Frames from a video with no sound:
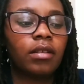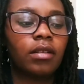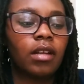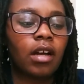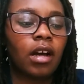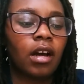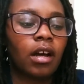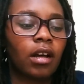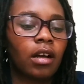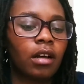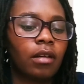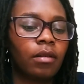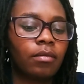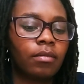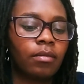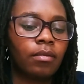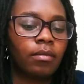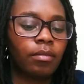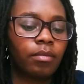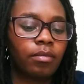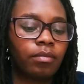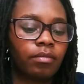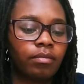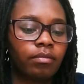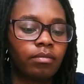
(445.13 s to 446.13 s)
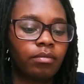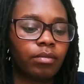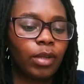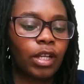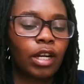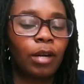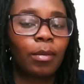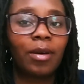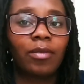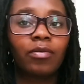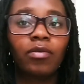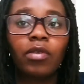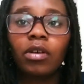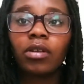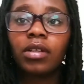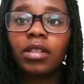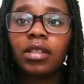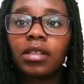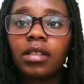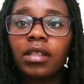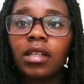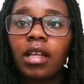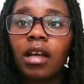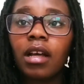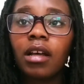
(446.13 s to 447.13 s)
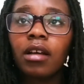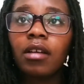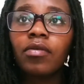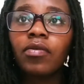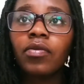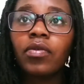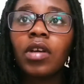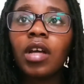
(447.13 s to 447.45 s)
playing on my phone and stuff,